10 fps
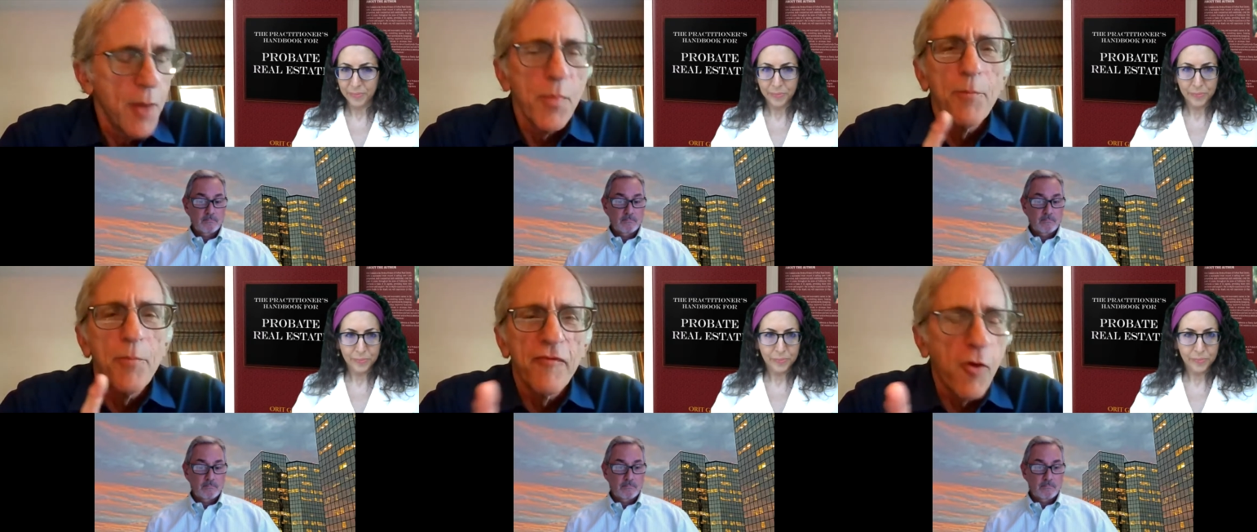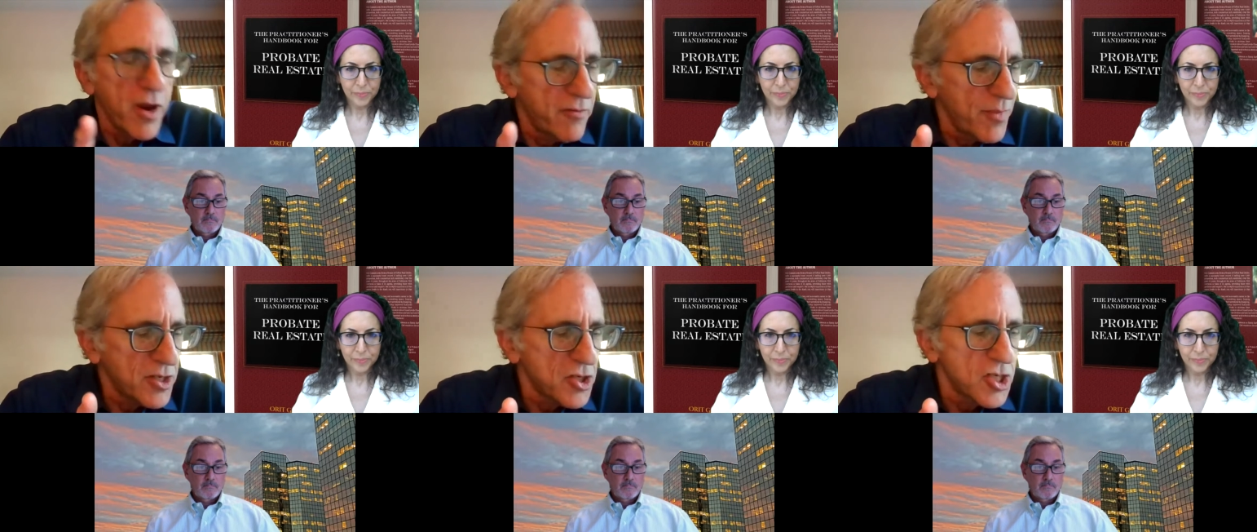Speaker 1: But before I even
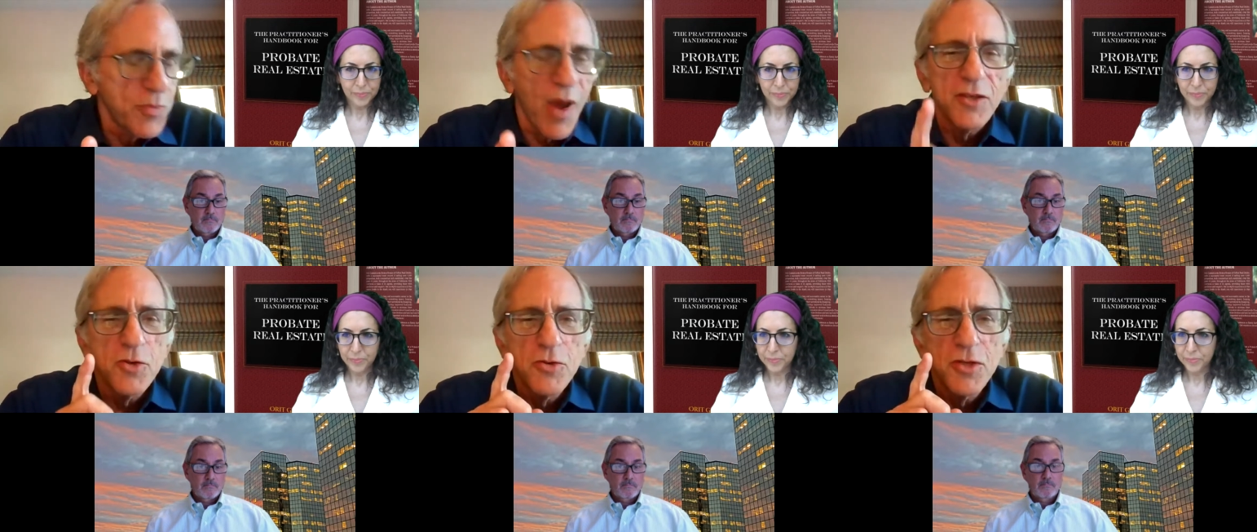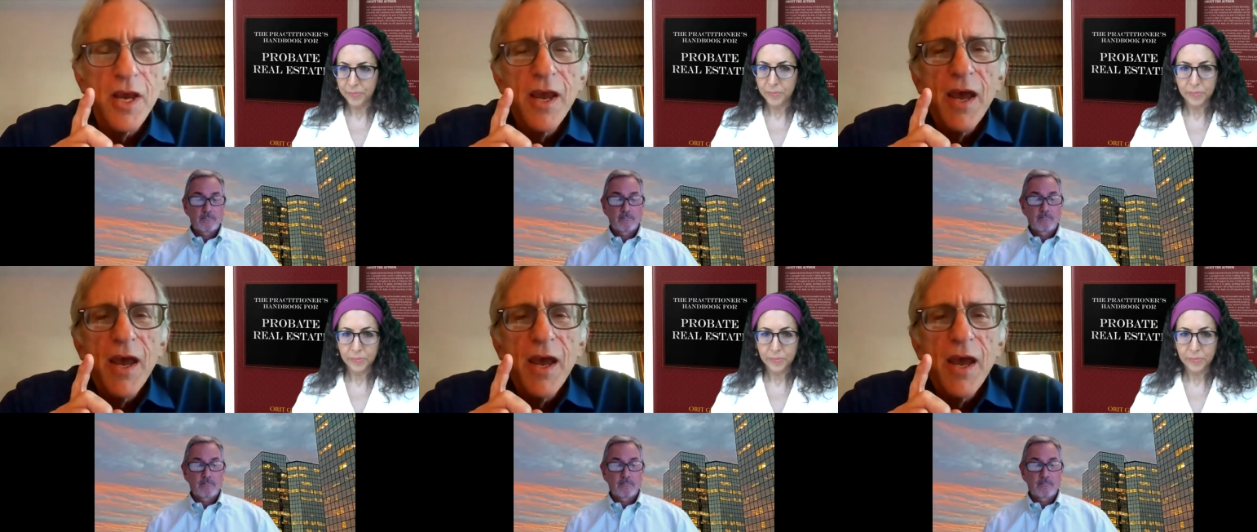mention sponsors,